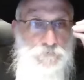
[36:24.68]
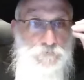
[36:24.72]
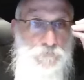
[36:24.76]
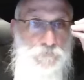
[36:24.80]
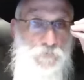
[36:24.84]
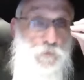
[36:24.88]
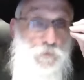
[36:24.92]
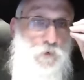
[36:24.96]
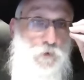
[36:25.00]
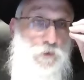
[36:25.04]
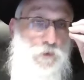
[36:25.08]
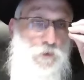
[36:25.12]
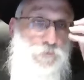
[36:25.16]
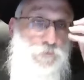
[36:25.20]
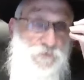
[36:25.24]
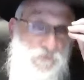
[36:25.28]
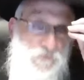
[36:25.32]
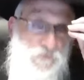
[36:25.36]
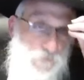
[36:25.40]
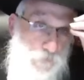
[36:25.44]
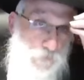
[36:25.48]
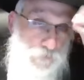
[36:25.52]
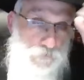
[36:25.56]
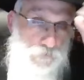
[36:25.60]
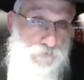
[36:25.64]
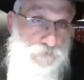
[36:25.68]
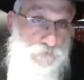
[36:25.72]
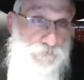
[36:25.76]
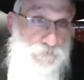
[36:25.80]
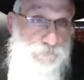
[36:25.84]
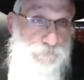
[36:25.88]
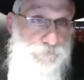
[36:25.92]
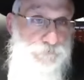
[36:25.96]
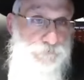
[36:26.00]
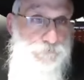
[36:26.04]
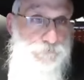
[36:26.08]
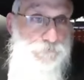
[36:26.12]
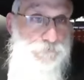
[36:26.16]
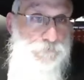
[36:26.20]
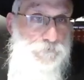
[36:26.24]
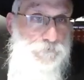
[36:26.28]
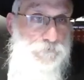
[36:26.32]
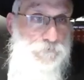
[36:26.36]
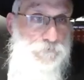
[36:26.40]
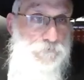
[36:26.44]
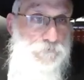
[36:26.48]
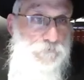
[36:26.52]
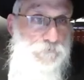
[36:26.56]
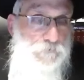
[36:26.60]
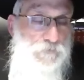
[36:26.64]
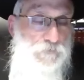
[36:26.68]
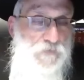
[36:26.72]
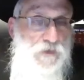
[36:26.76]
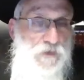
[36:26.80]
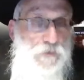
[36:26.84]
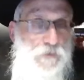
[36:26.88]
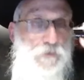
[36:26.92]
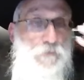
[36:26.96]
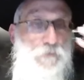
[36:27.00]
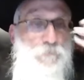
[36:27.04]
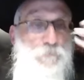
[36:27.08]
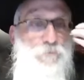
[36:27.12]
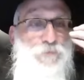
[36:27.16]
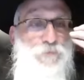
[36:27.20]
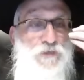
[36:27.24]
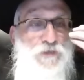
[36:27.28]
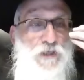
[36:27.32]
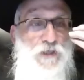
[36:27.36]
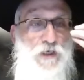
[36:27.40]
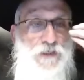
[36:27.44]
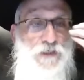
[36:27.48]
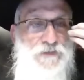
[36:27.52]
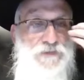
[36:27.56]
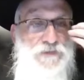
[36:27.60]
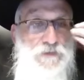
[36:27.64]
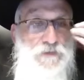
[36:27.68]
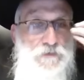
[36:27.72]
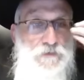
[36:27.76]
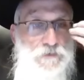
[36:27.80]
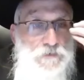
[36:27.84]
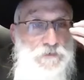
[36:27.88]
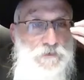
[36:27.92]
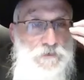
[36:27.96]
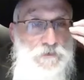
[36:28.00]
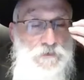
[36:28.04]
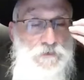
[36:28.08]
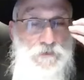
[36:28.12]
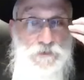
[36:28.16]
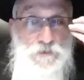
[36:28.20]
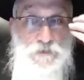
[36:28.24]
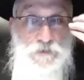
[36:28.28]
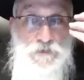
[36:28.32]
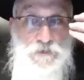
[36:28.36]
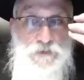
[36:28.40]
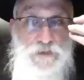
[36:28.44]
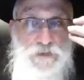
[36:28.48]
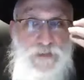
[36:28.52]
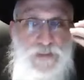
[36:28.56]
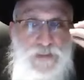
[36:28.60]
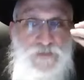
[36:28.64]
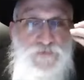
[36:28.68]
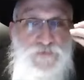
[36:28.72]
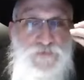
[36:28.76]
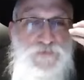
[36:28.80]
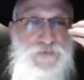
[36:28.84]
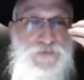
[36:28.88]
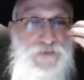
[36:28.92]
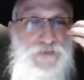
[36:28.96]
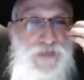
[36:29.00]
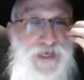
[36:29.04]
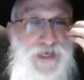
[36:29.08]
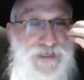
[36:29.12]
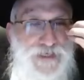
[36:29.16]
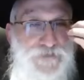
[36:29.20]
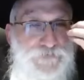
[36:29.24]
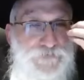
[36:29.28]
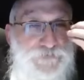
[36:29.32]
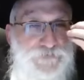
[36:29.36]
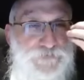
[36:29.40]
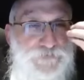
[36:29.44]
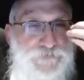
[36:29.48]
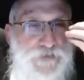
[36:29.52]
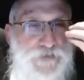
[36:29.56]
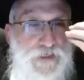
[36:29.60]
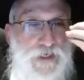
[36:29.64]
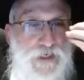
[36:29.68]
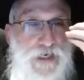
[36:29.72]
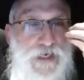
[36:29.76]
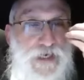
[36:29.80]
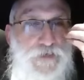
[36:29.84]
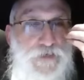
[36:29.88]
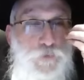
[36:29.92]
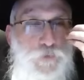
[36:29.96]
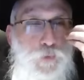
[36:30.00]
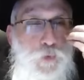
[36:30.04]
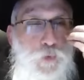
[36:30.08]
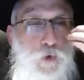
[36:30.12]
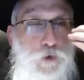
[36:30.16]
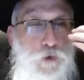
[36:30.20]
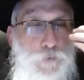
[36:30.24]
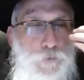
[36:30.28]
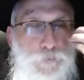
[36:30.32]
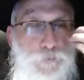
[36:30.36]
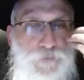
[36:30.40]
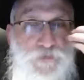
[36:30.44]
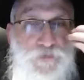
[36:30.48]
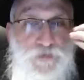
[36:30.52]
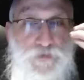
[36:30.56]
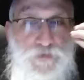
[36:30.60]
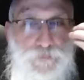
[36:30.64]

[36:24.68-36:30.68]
Water is cold. Blood is life and warmth.